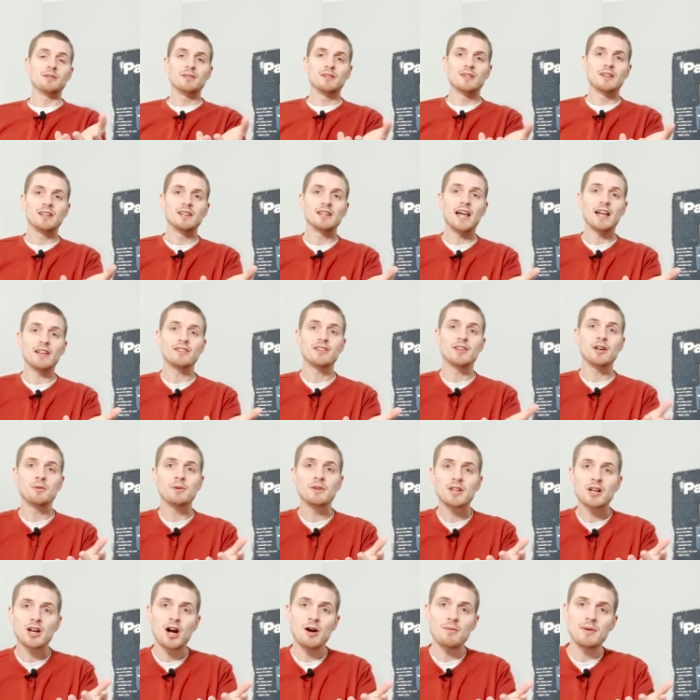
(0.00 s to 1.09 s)
let us know in
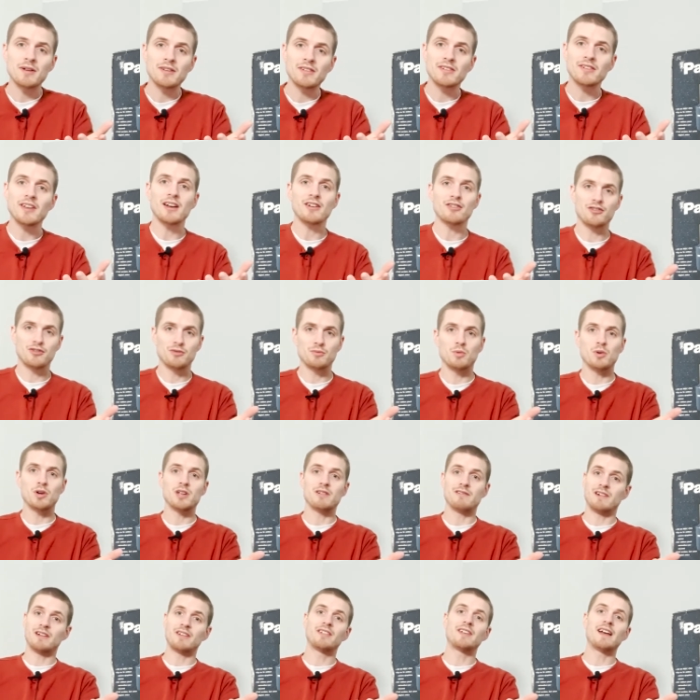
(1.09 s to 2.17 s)
the comments section what
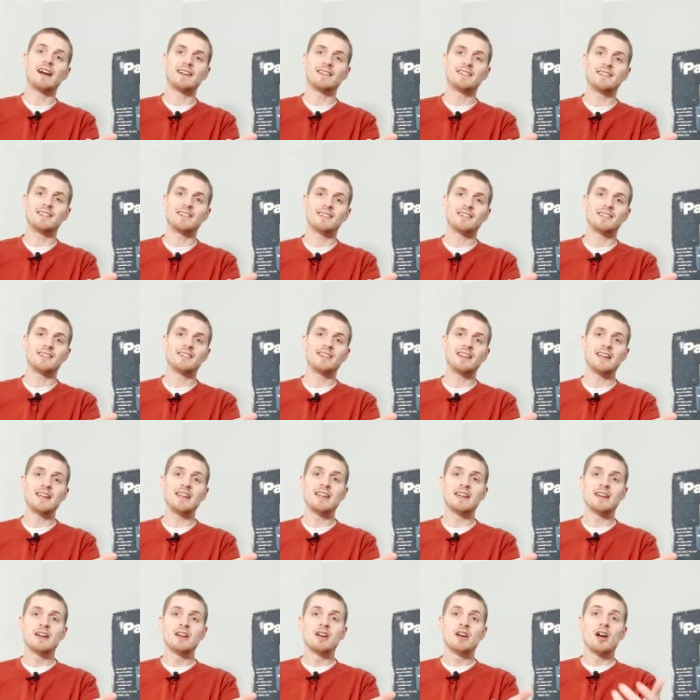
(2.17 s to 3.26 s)
you're excited to
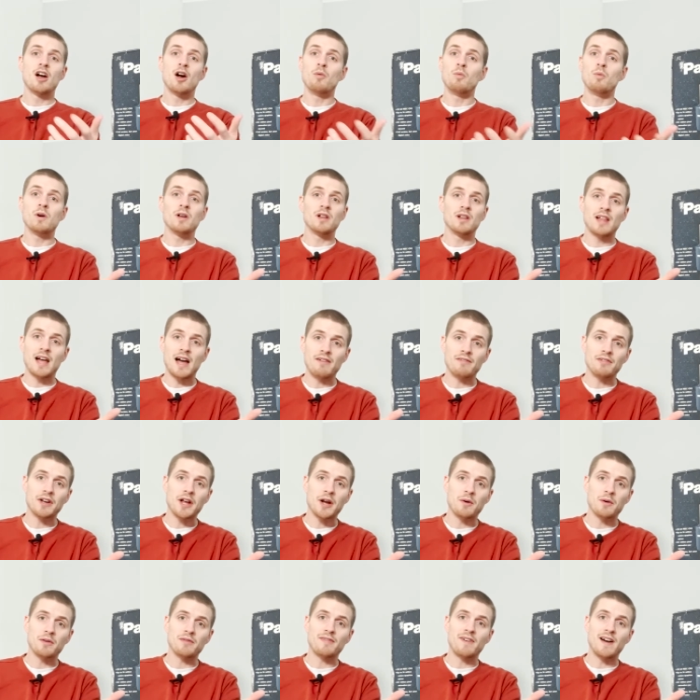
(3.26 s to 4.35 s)
see, and we'll have a
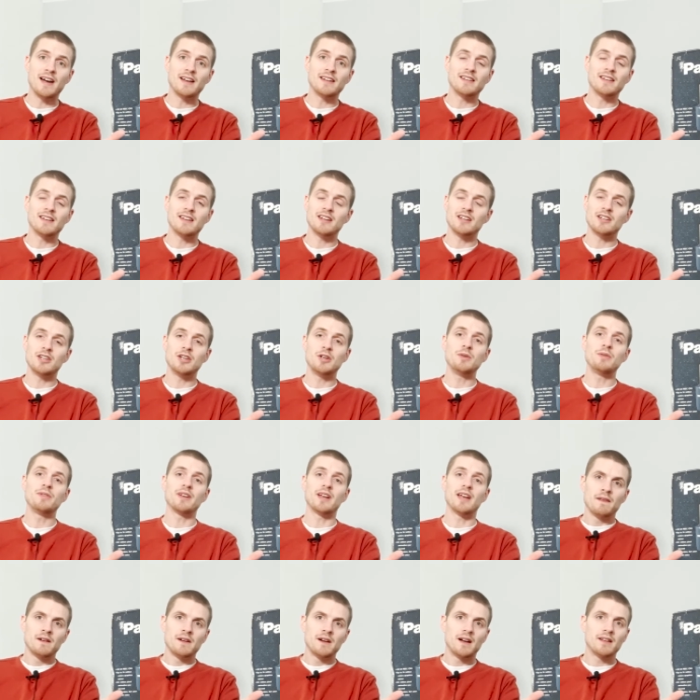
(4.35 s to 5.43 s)
go at finding it and using
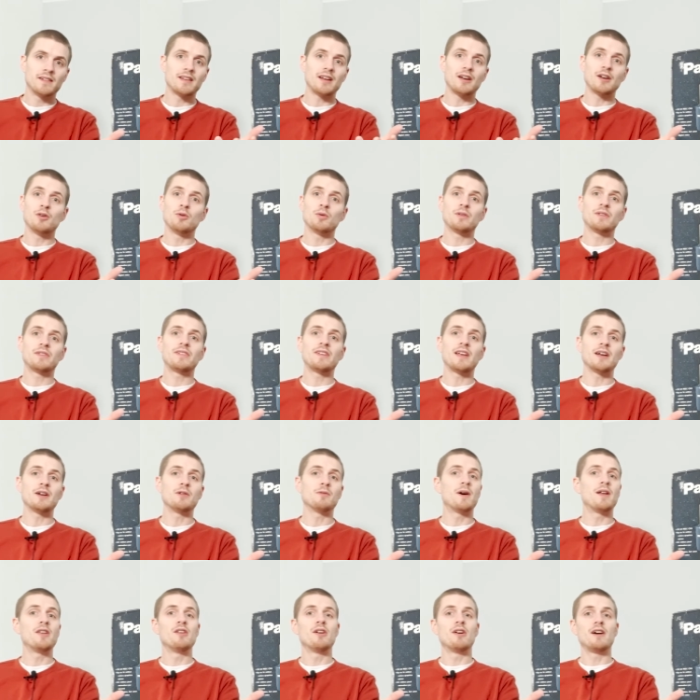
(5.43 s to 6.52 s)
it. As I always say,
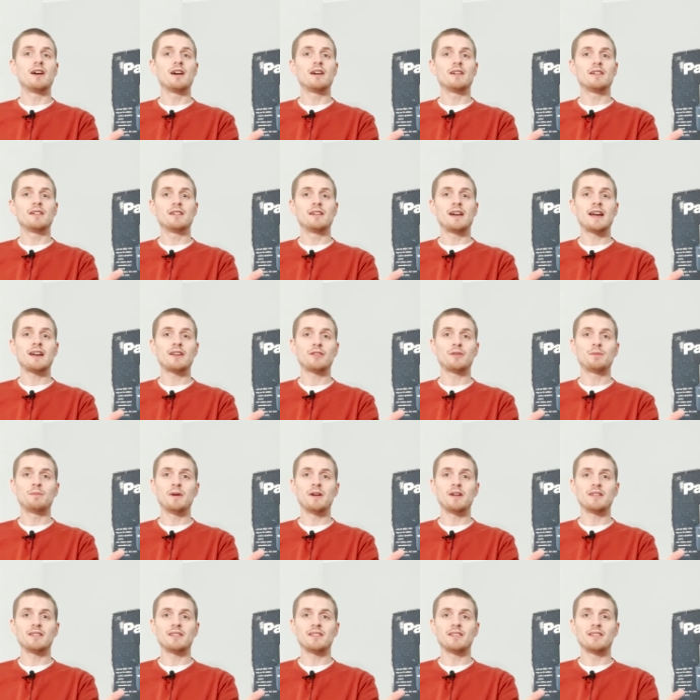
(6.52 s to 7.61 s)
we're not
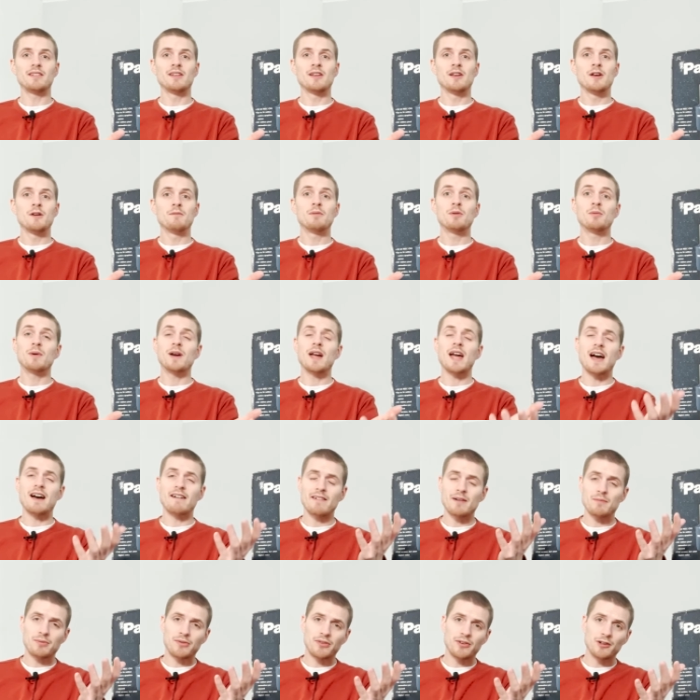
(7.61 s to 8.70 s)
experts, but we are
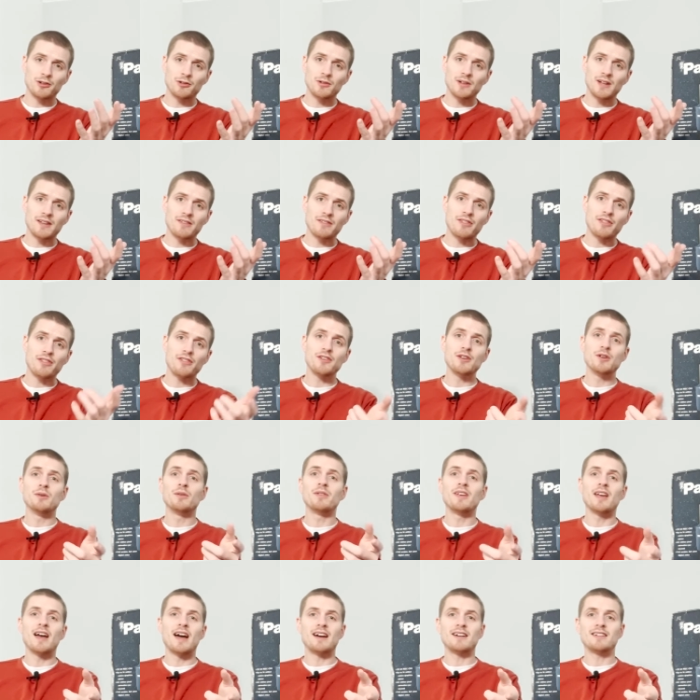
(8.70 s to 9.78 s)
absolute
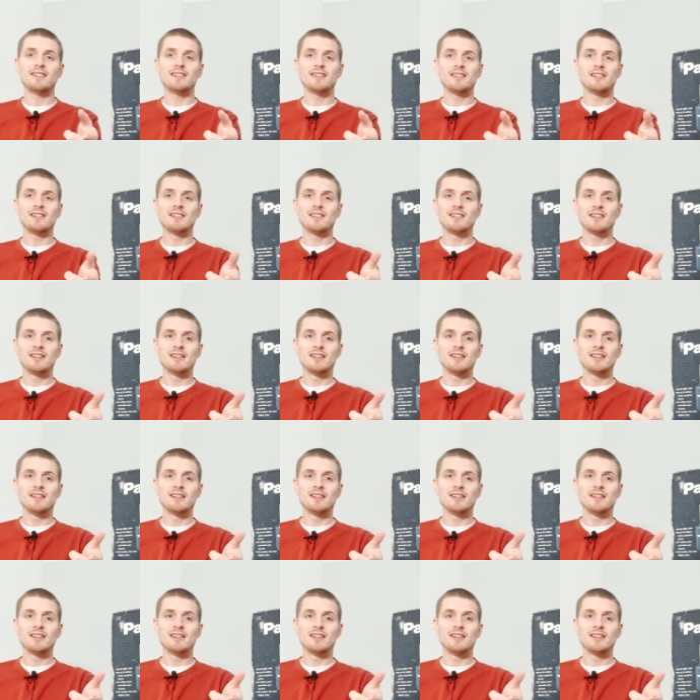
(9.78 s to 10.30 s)
enthusiasts.